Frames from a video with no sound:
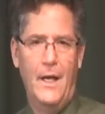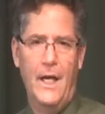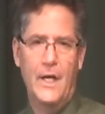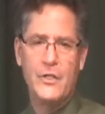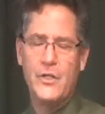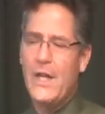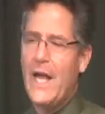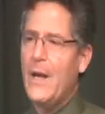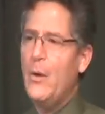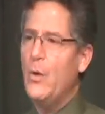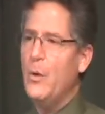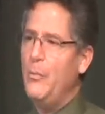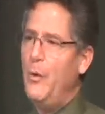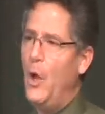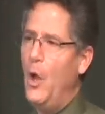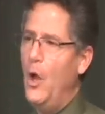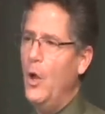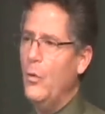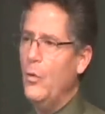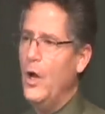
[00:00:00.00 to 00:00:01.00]
It's like what
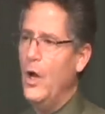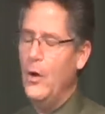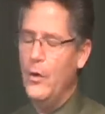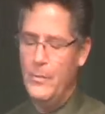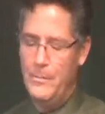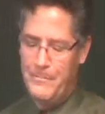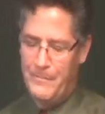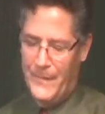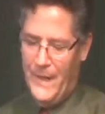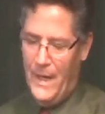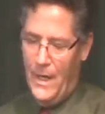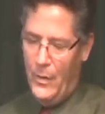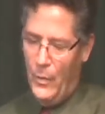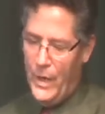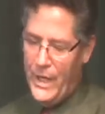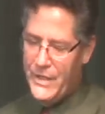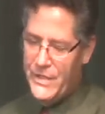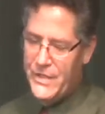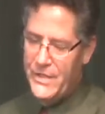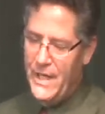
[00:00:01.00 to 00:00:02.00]
Paul wrote
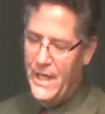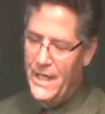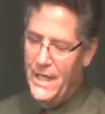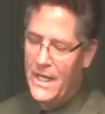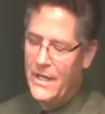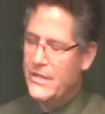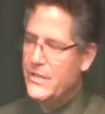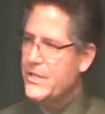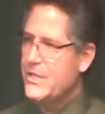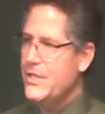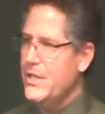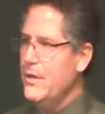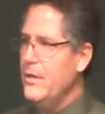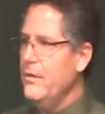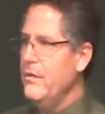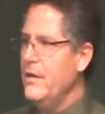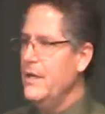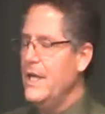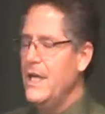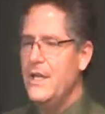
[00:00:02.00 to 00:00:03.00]
when he said,
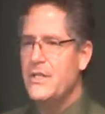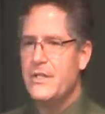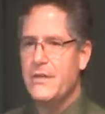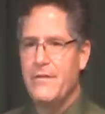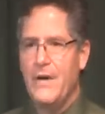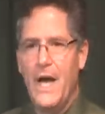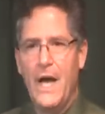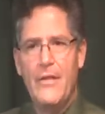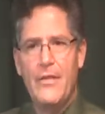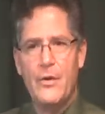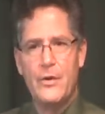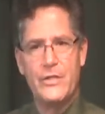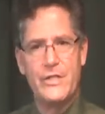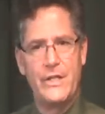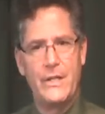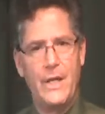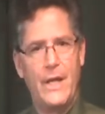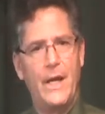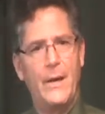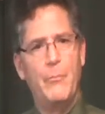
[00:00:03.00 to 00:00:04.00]
Consider the needs of
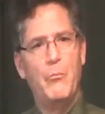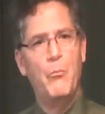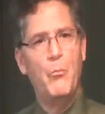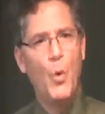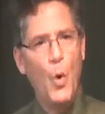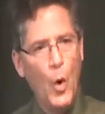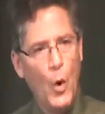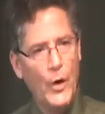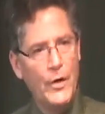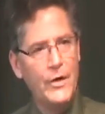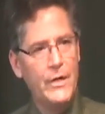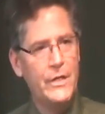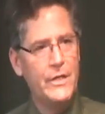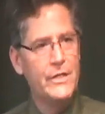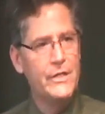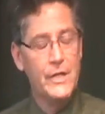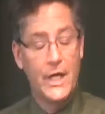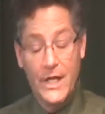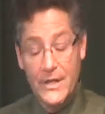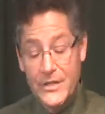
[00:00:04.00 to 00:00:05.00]
others more,
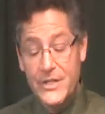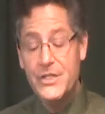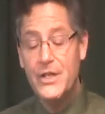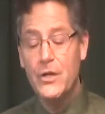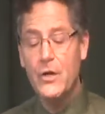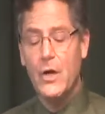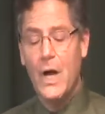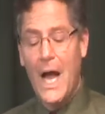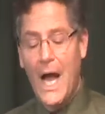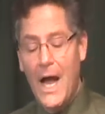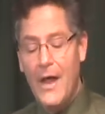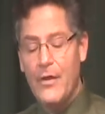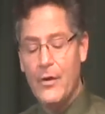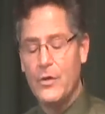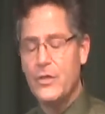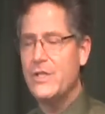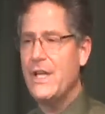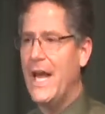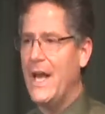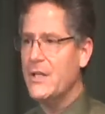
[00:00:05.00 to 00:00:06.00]
consider
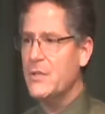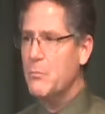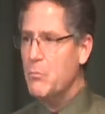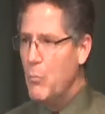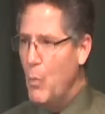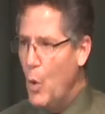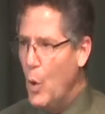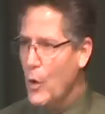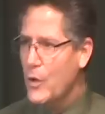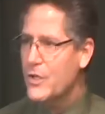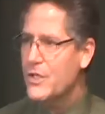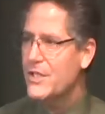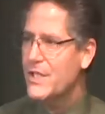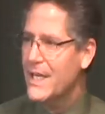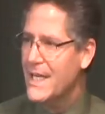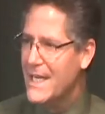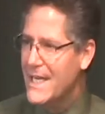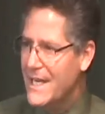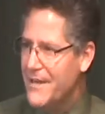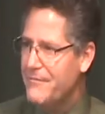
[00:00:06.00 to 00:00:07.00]
others as more
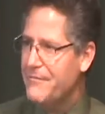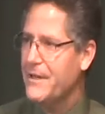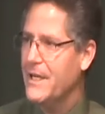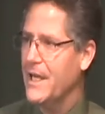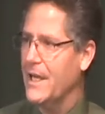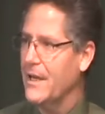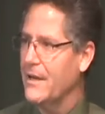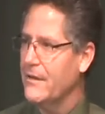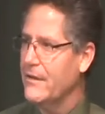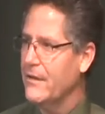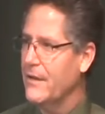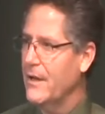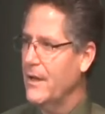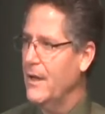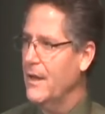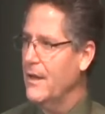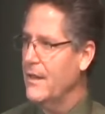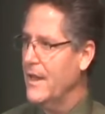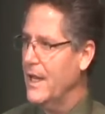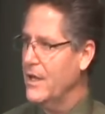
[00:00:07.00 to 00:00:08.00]
significant
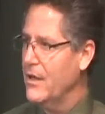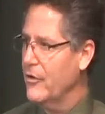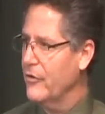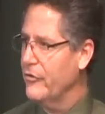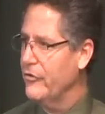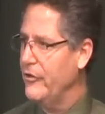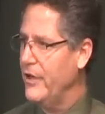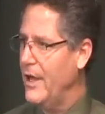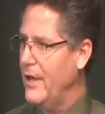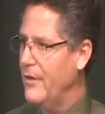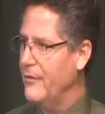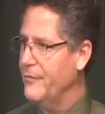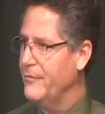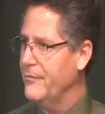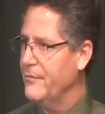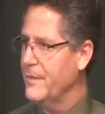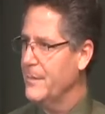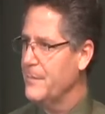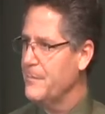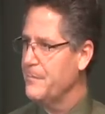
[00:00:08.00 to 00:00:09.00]
than
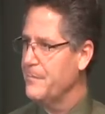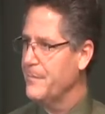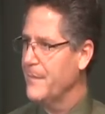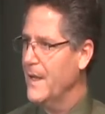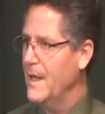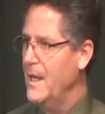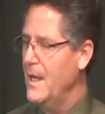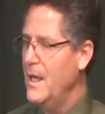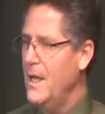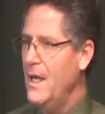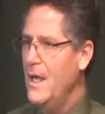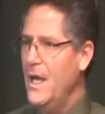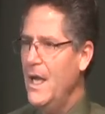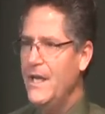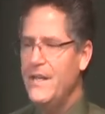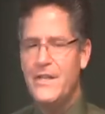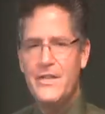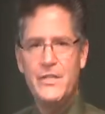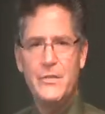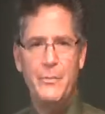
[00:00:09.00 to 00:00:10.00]
yourself.
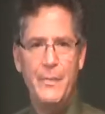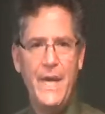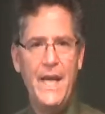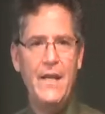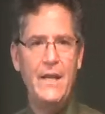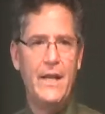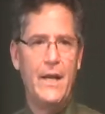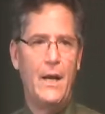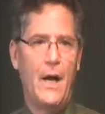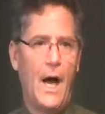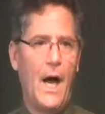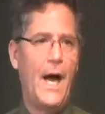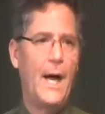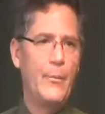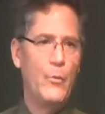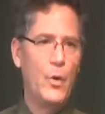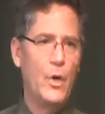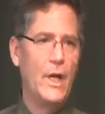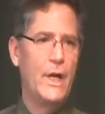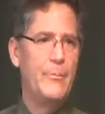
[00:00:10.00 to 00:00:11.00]
It doesn't mean that
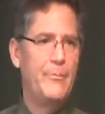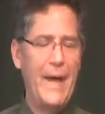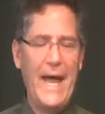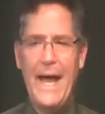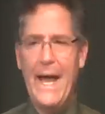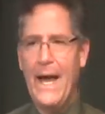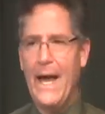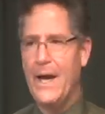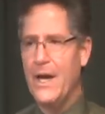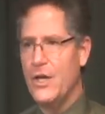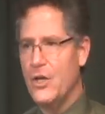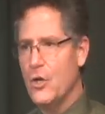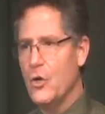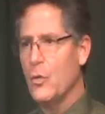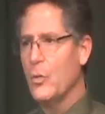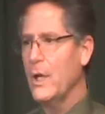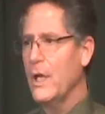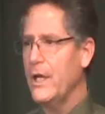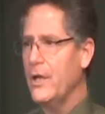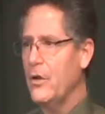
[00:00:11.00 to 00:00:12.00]
I'm really bad and
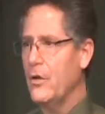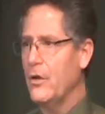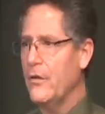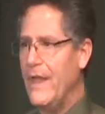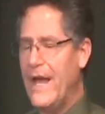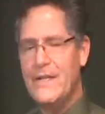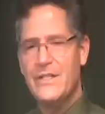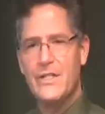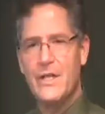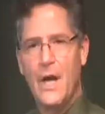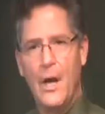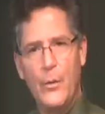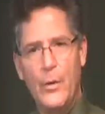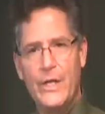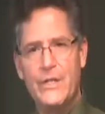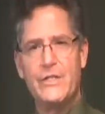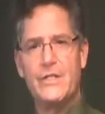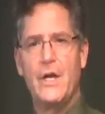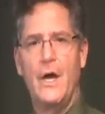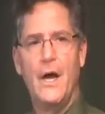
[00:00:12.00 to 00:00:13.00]
you're really good. That's not
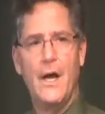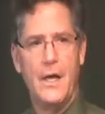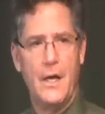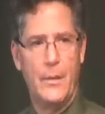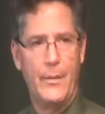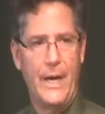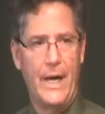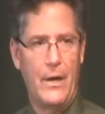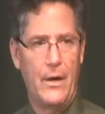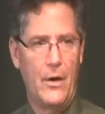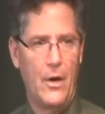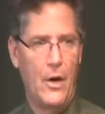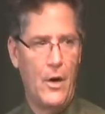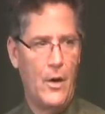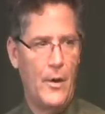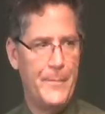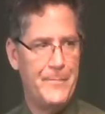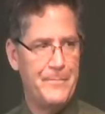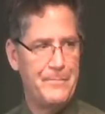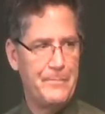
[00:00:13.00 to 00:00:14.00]
what he's talking about at
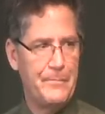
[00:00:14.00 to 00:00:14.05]
all.